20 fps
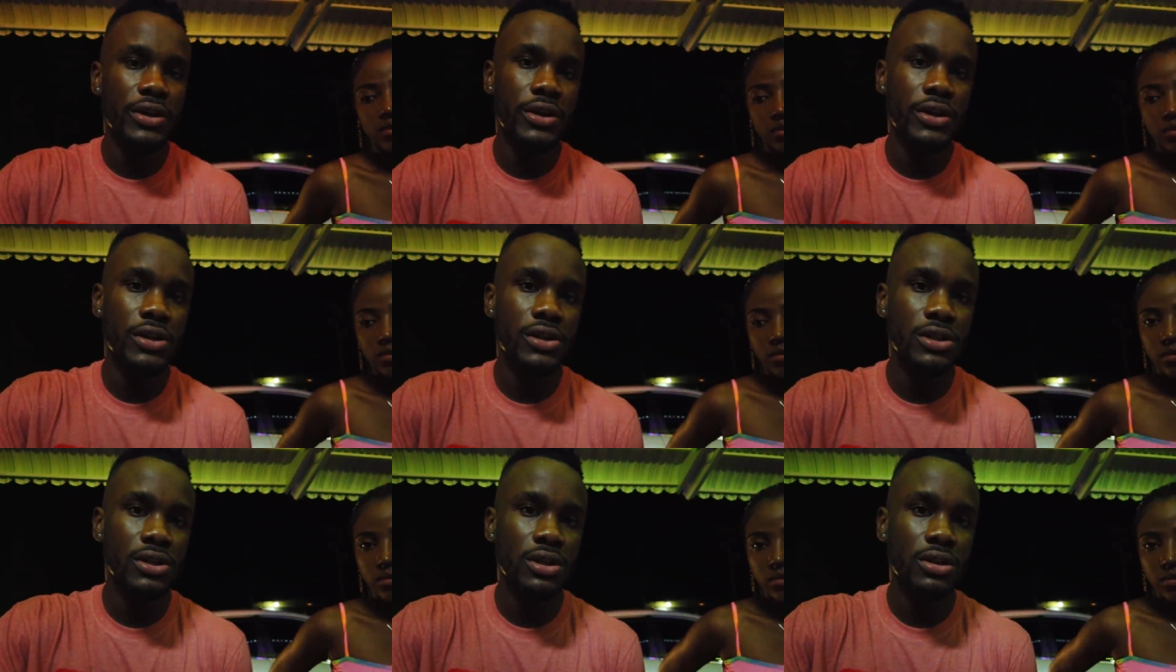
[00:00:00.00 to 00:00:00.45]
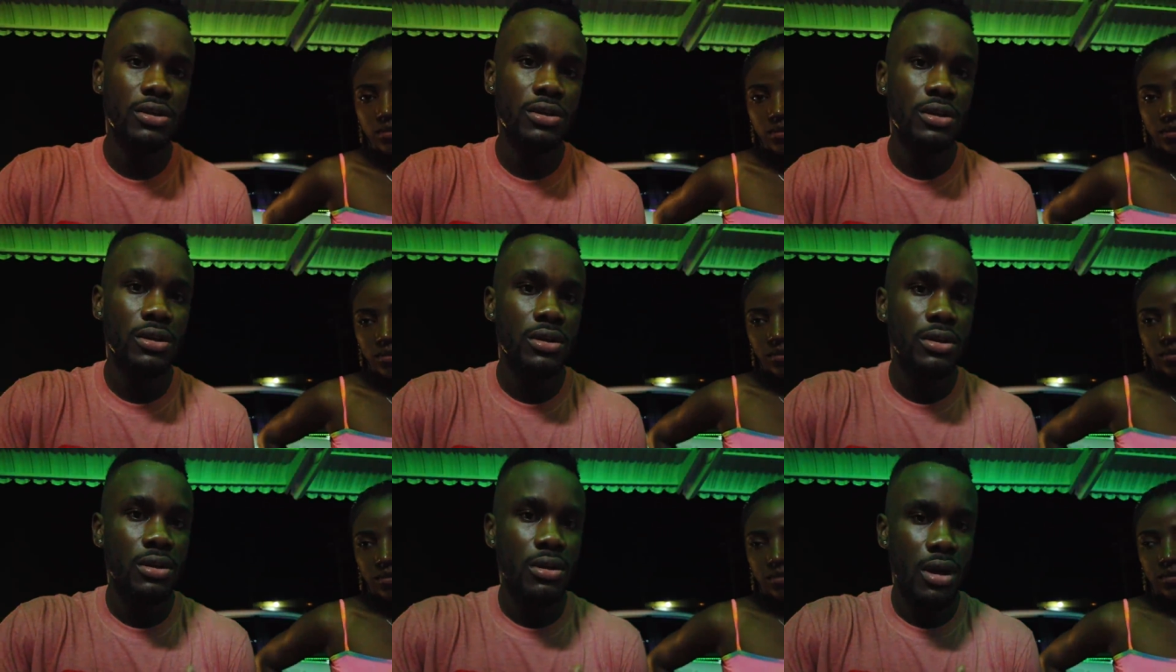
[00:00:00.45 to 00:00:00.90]
hers.
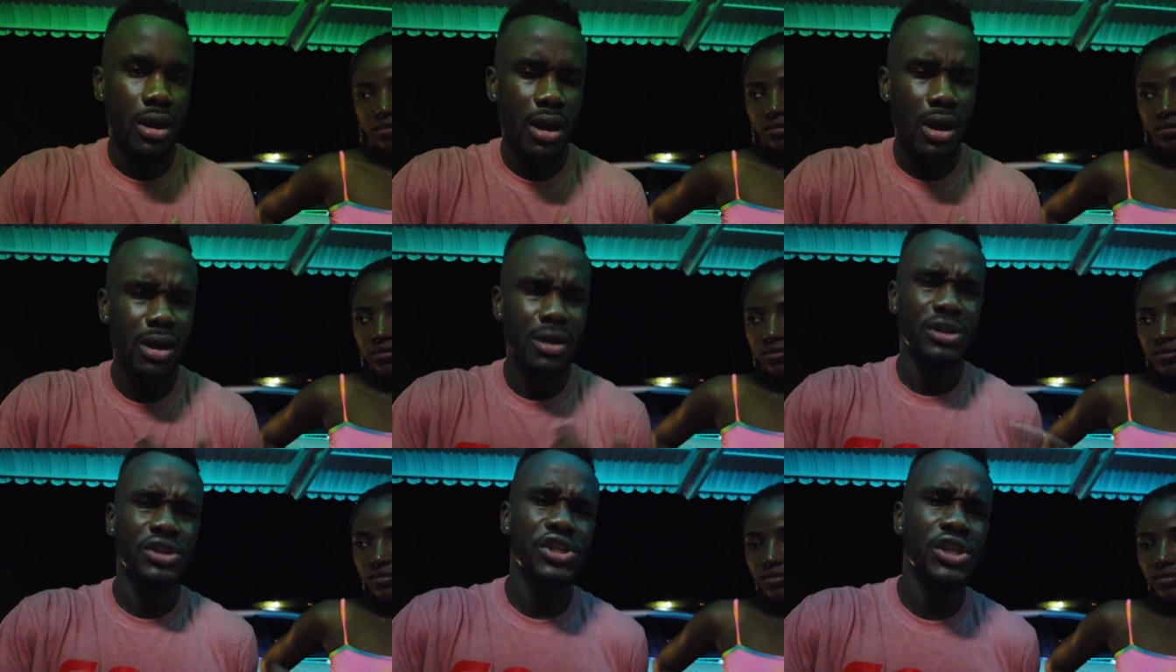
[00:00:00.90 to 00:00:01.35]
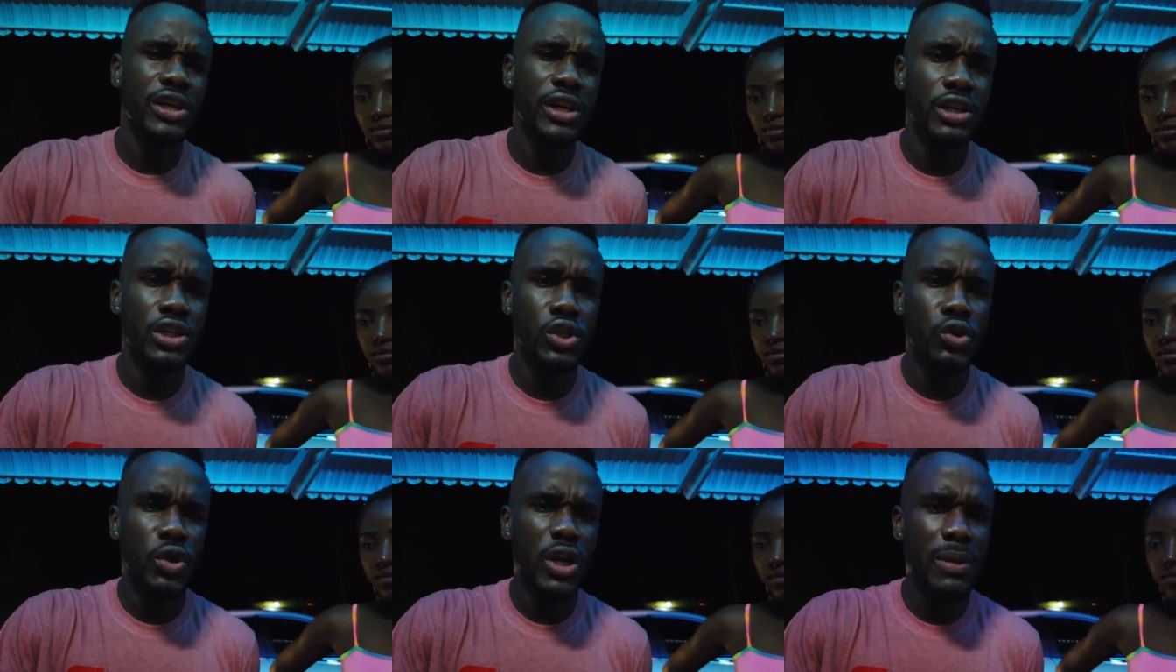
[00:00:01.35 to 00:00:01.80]

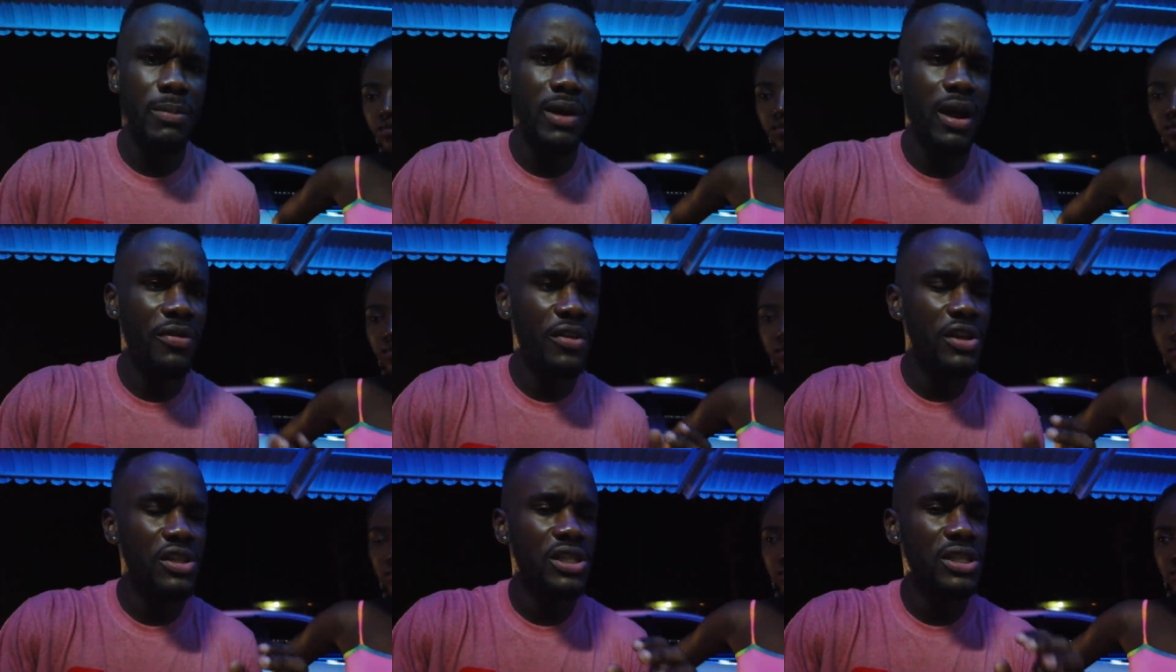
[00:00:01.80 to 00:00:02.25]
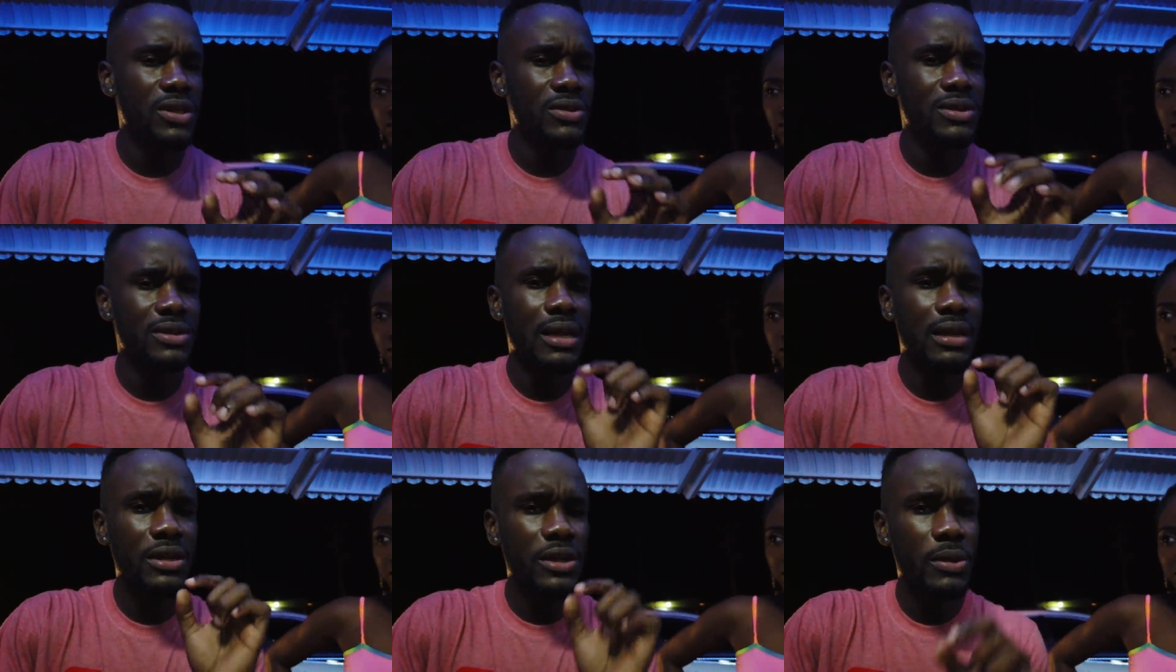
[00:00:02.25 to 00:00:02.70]
She enjoyed it, but I think she
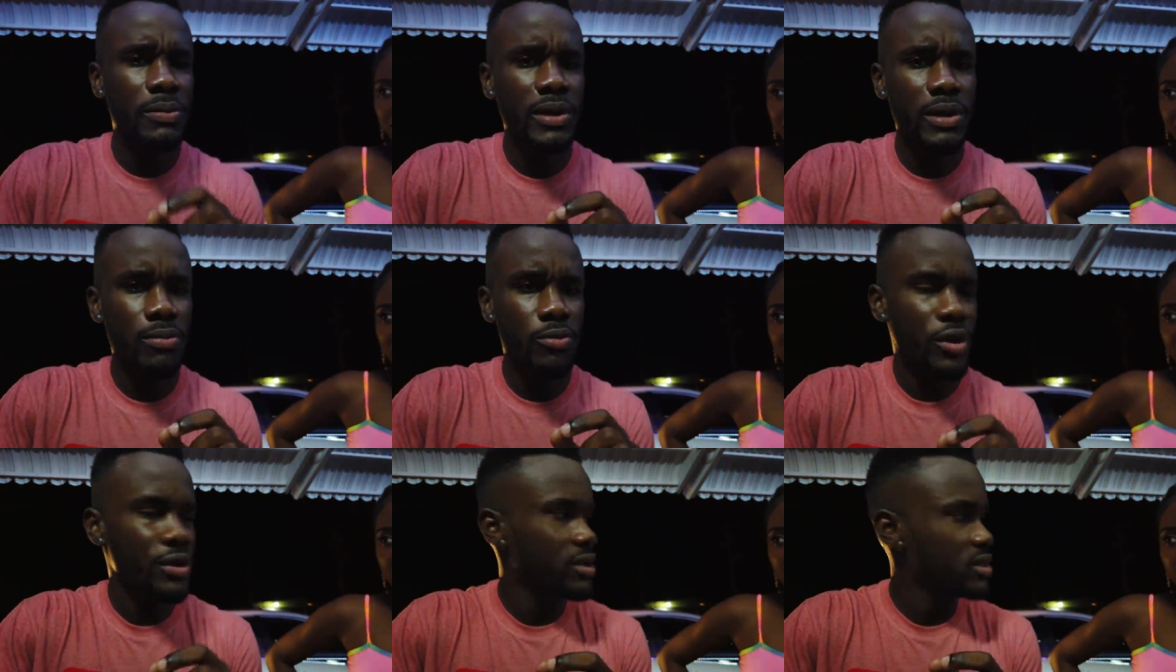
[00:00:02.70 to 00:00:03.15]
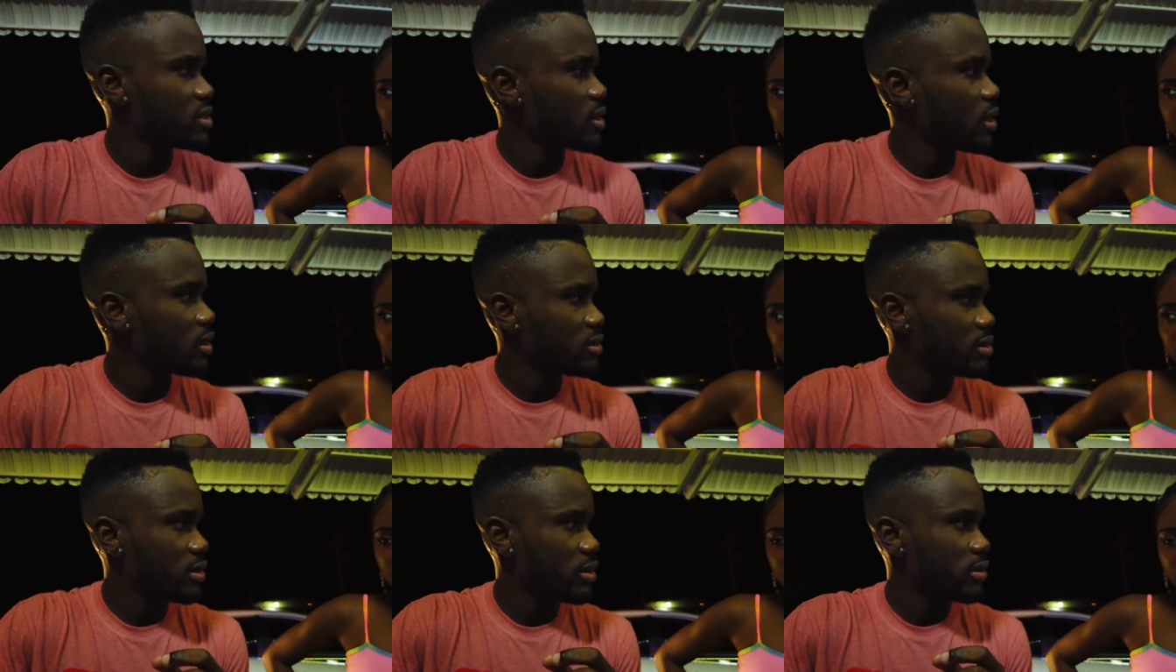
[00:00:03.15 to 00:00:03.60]
said it was a little bit more on the
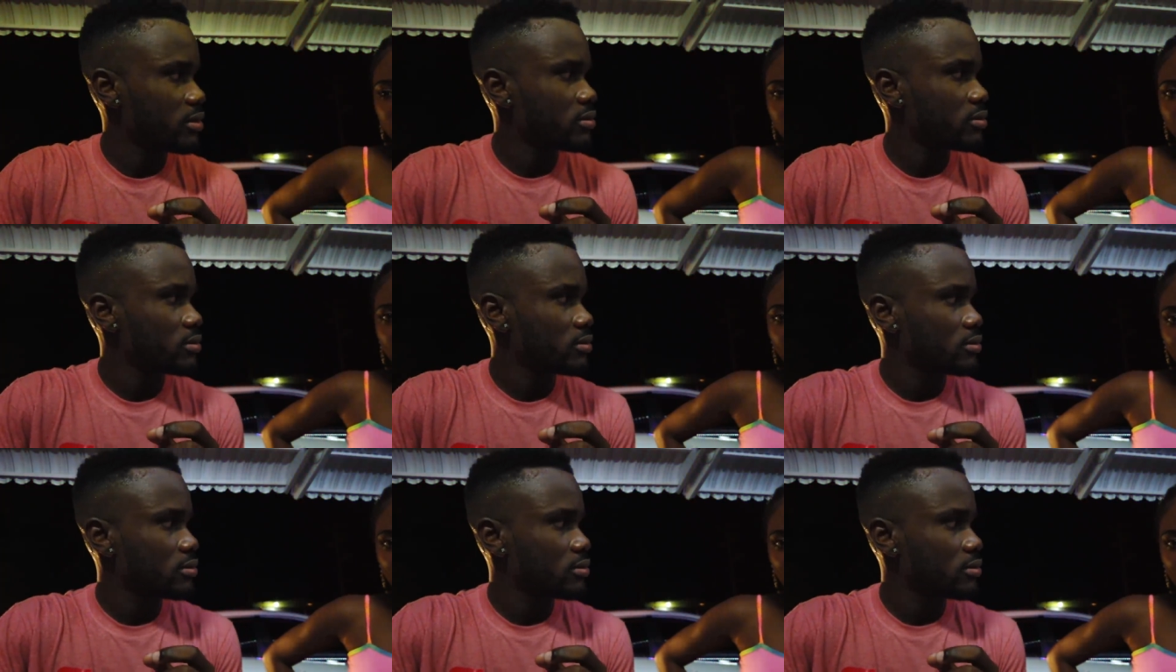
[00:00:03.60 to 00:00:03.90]
salty end.